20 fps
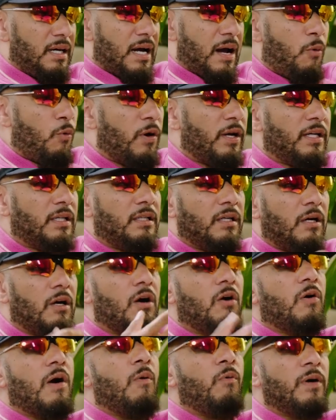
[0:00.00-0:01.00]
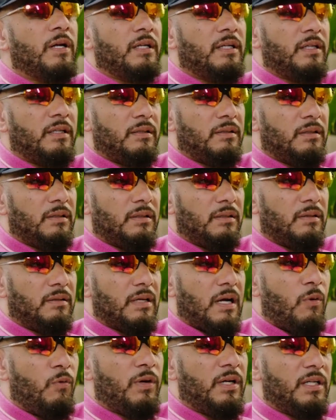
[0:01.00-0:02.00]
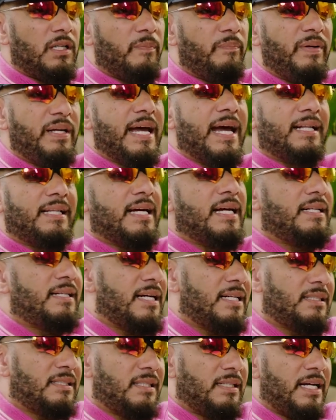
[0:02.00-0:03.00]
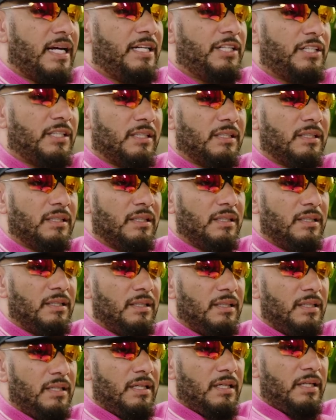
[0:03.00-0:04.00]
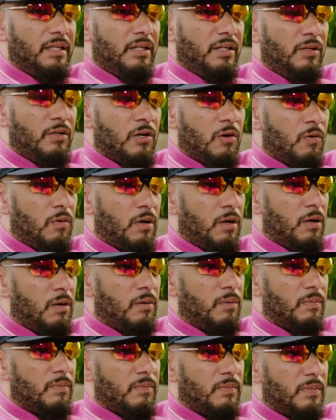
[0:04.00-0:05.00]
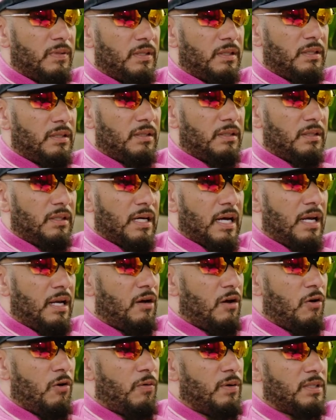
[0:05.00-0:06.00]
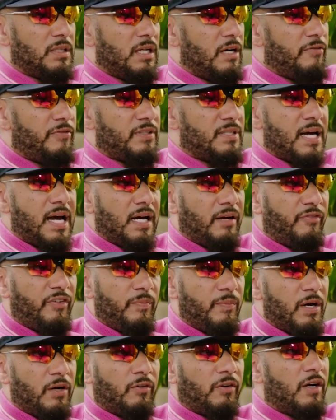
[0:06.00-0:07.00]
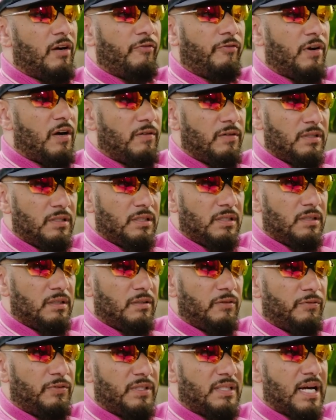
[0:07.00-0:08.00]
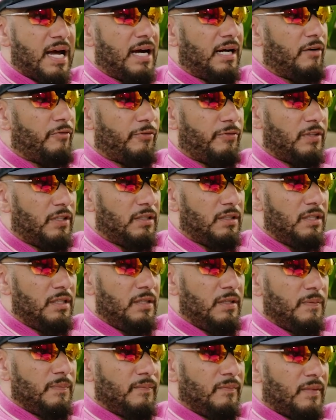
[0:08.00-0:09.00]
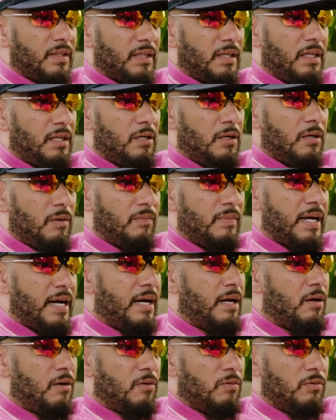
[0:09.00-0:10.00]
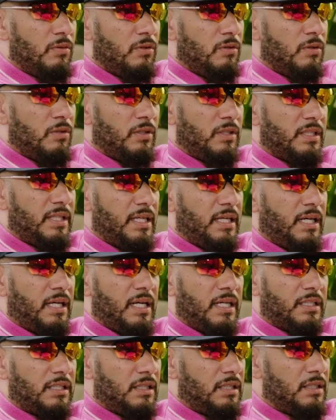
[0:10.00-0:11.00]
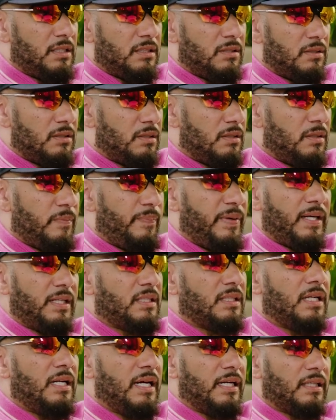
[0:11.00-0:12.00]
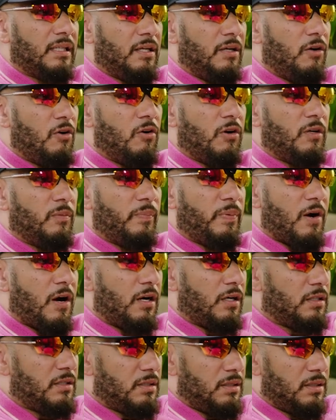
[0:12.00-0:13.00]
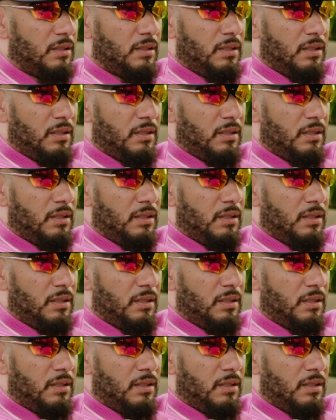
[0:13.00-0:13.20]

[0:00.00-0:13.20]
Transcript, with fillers: I wanted to go. I wanted to I wanted to be at that destination. You know, um, I always loved photography. My grandfather was a photographer, and um, now you know the Dean Collection is the biggest collector in Gordon Parks.